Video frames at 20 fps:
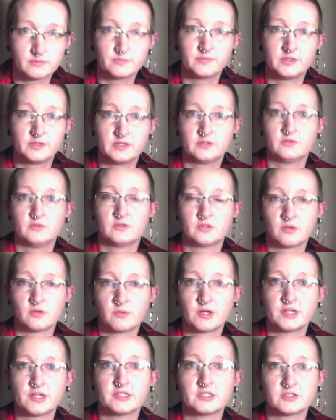Thank you so
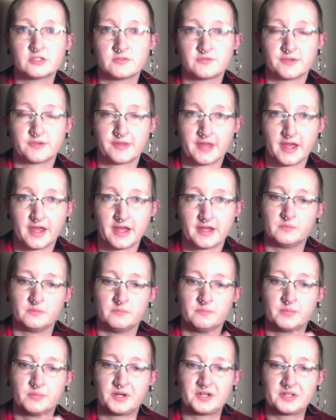much for that.
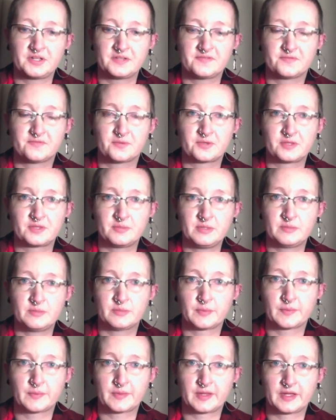But for the
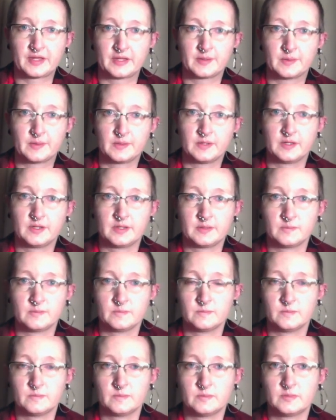people that
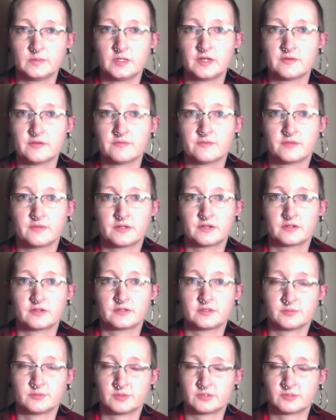have their
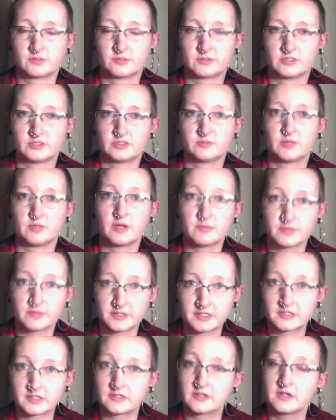subscriptions
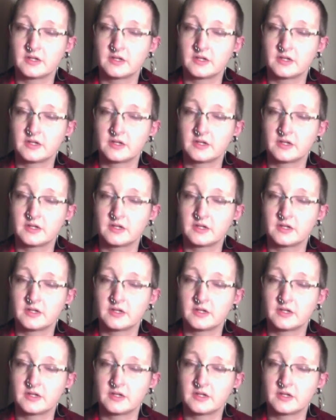public,